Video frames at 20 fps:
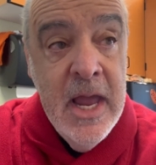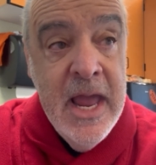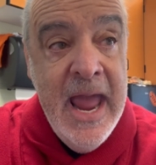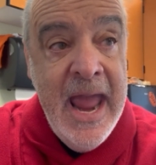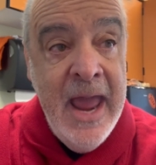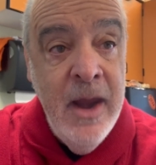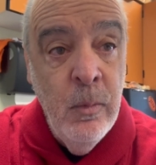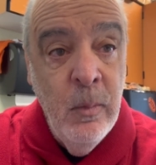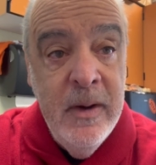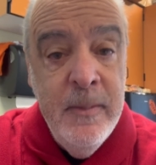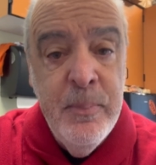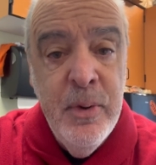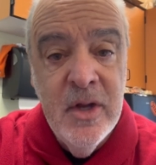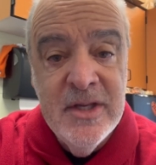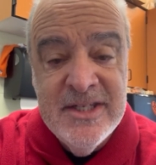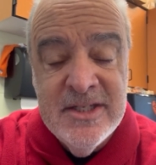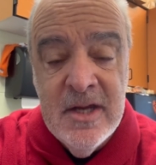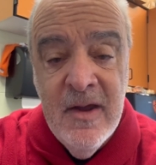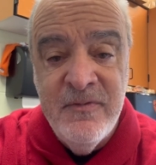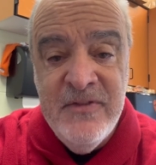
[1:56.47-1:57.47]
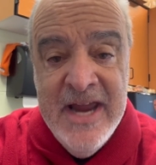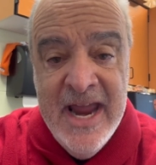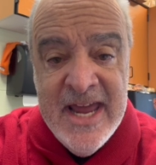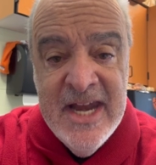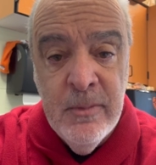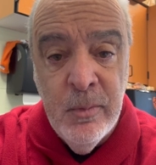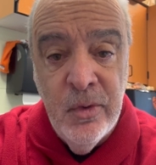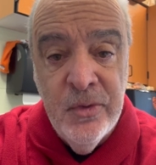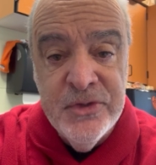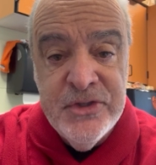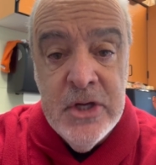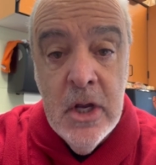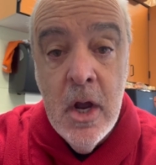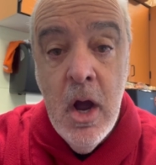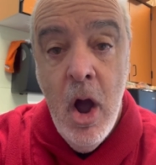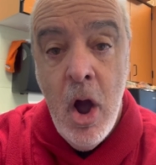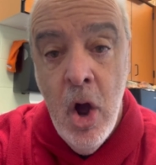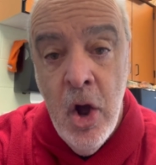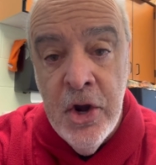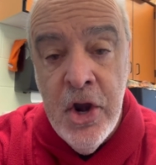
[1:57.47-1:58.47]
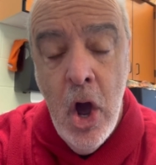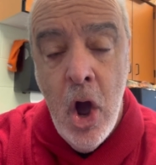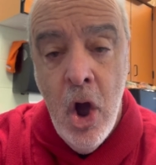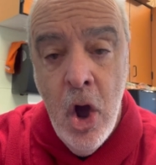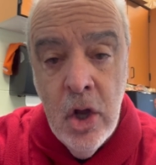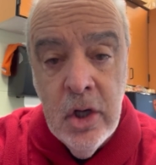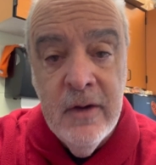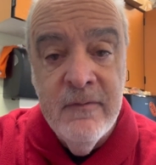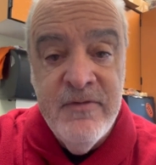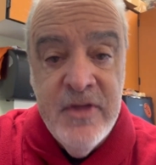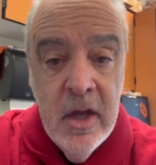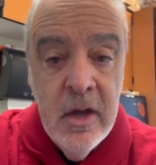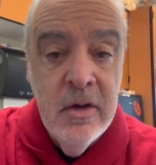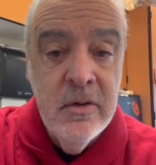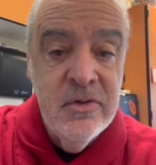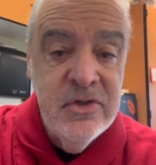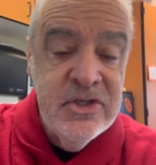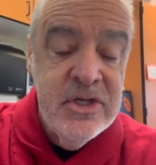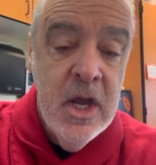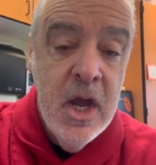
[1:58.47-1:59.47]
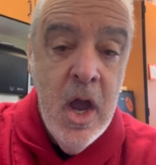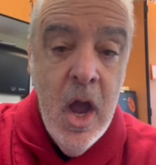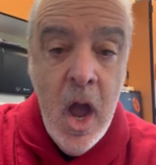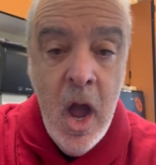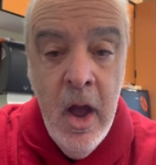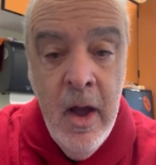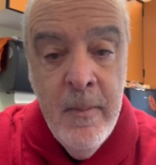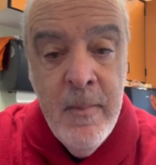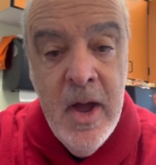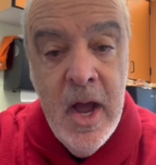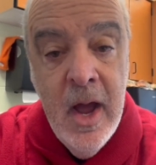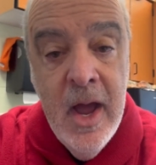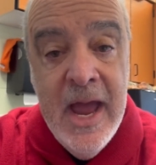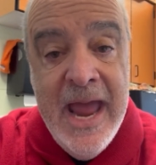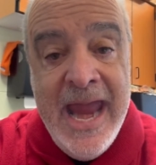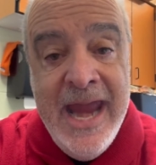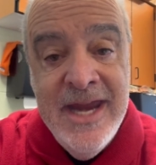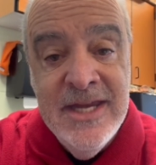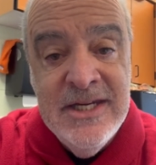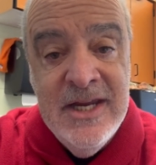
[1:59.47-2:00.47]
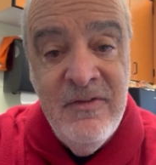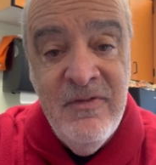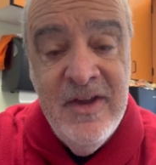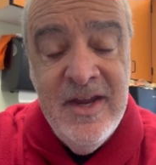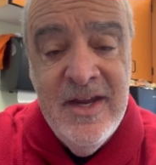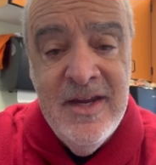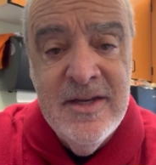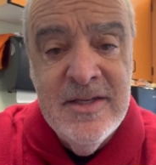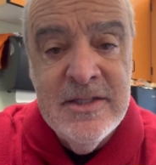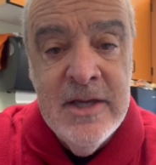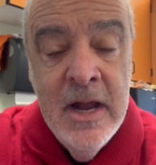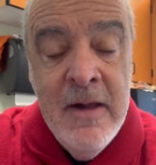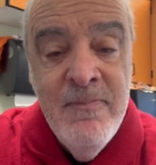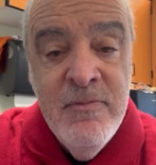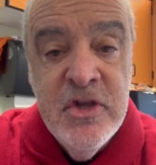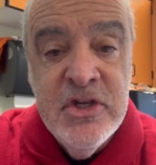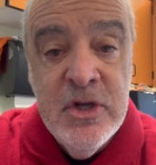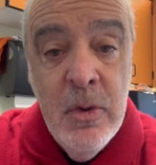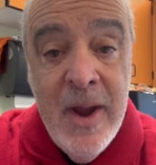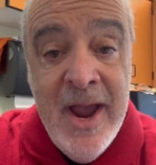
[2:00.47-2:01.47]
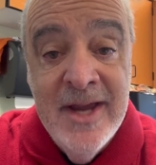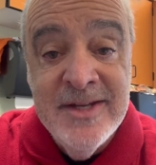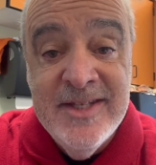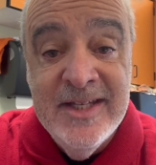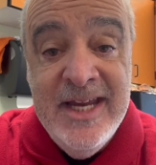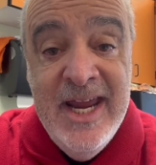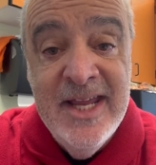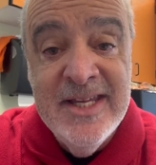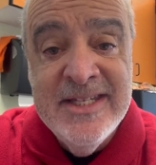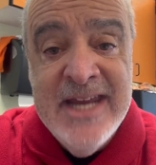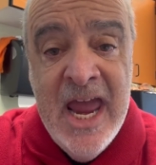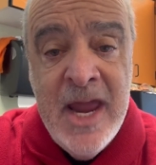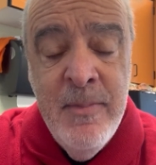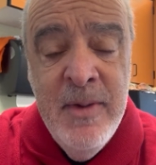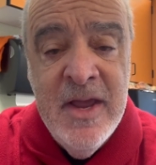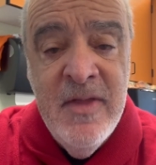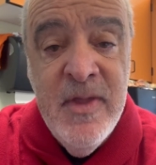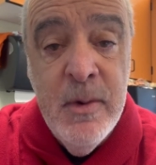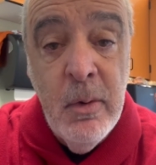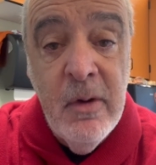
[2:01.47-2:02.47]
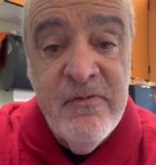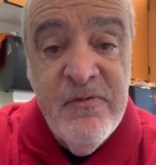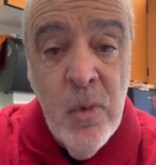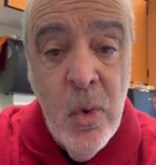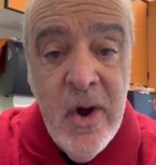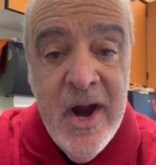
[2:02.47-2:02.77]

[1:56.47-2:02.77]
and we put stuffed animals on all of those ATVs. So as the kids came in, there were 4